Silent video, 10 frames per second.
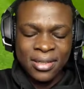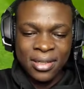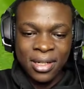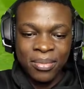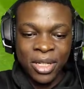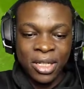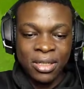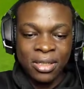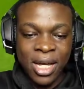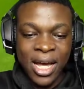I
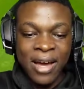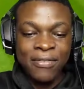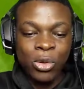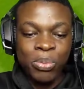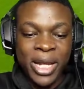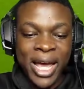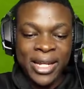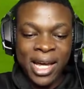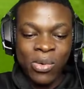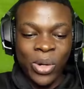mean, I have no player in
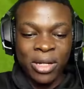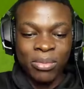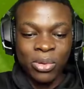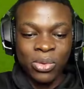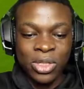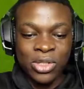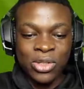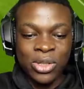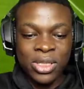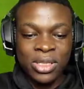that one, though. It's
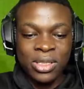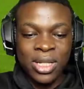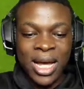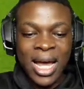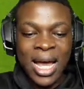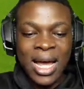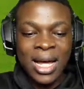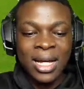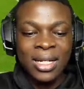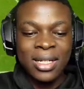just
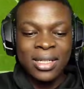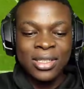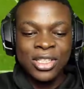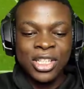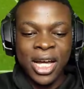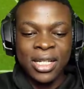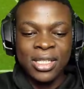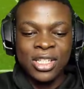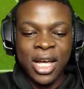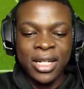nah. Shite,
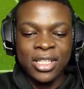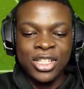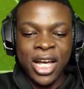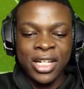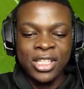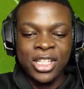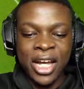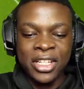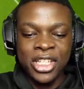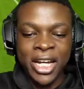shite, shite,
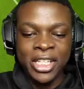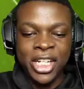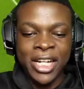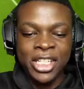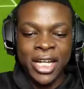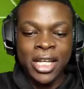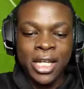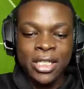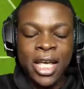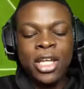shite, shite, shite, shite.
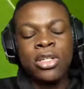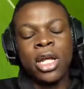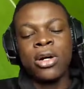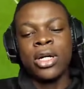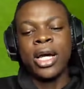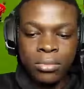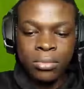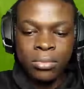Thank you, Nahoya.